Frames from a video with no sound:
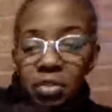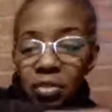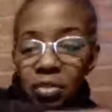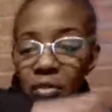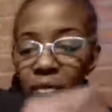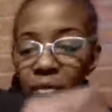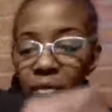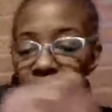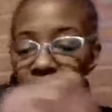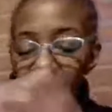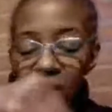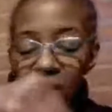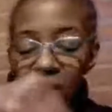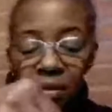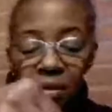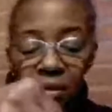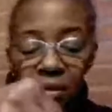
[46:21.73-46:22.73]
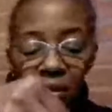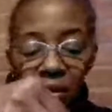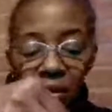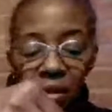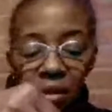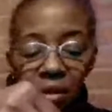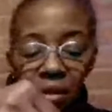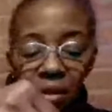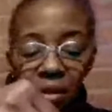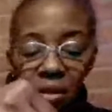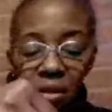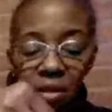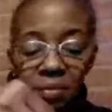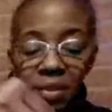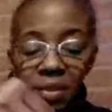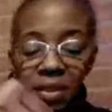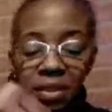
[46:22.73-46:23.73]
My son keeps eating the
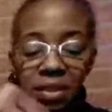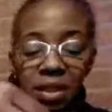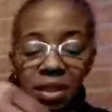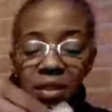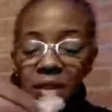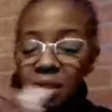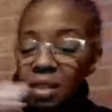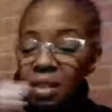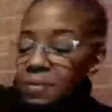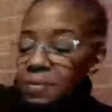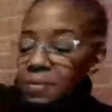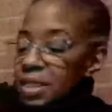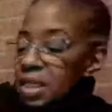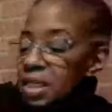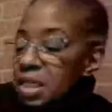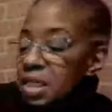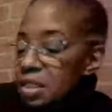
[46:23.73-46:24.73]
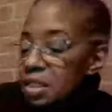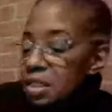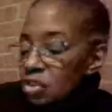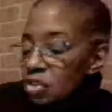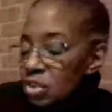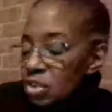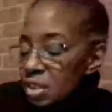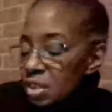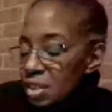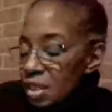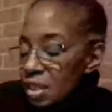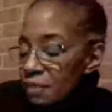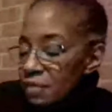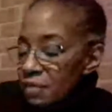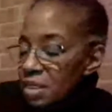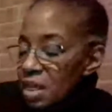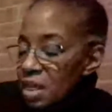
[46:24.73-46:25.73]
cheese every time I get ready
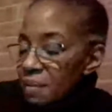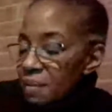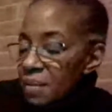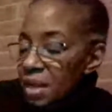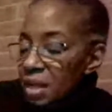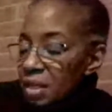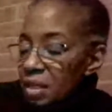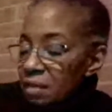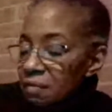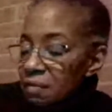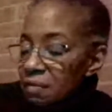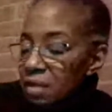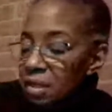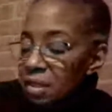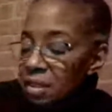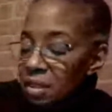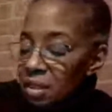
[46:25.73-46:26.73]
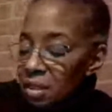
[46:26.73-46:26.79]
to make the risotto.